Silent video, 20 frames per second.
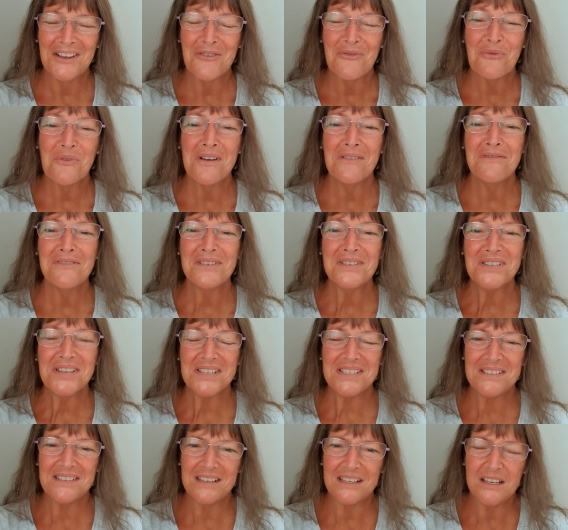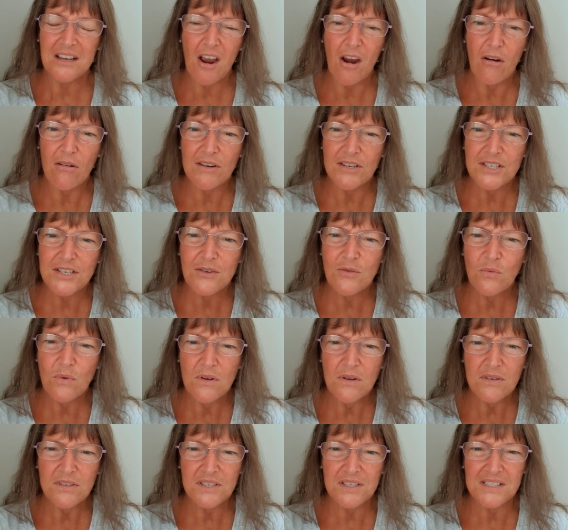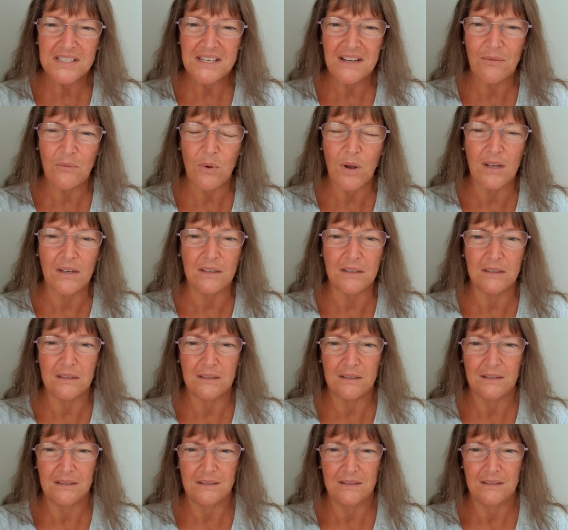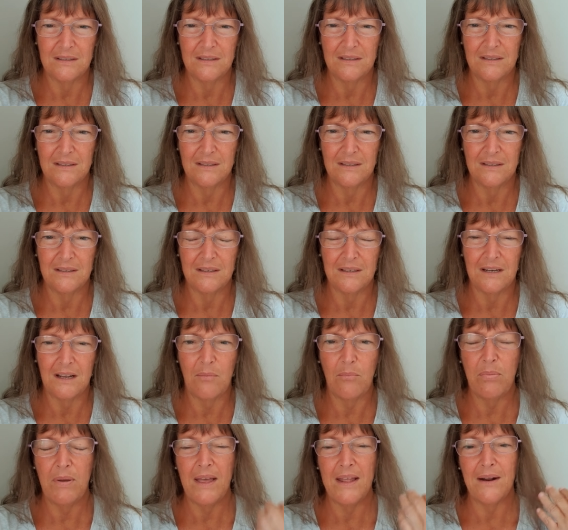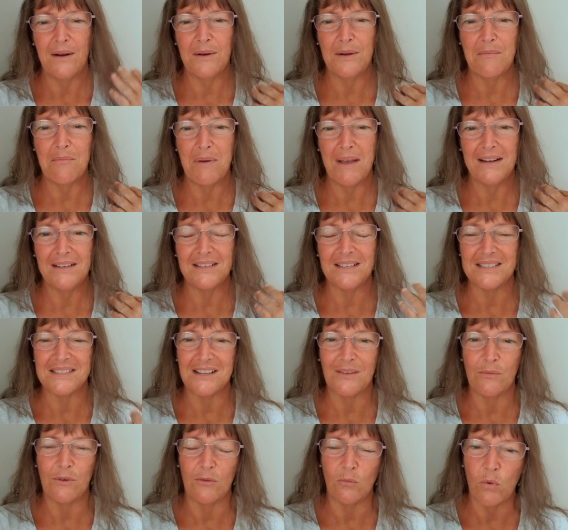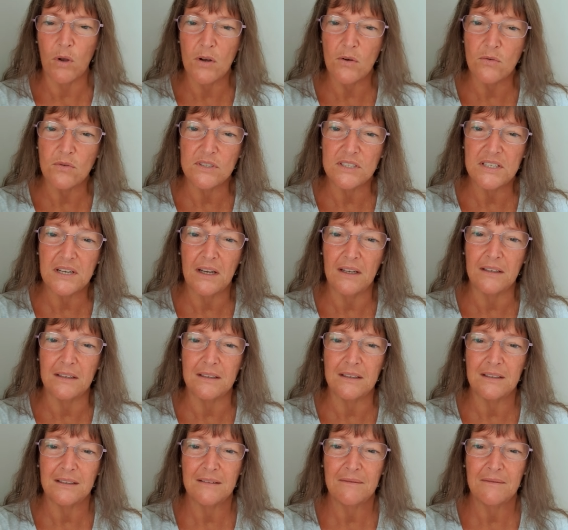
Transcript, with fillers: Whether it's just an encouraging word to someone, a pat on the back to someone, well done.